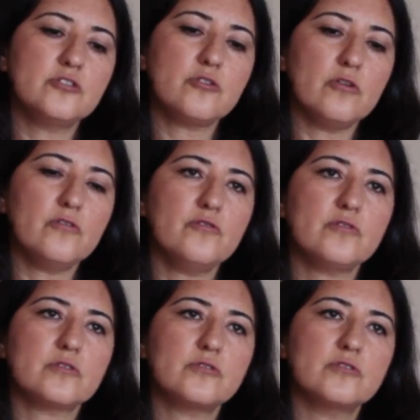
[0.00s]
show
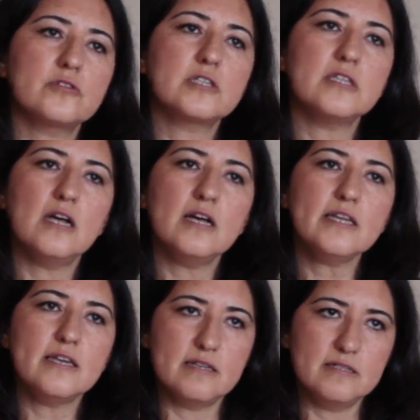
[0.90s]
to the
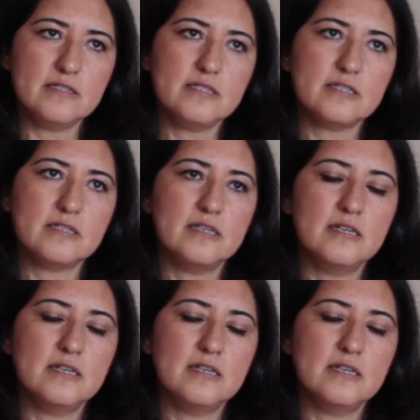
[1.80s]
client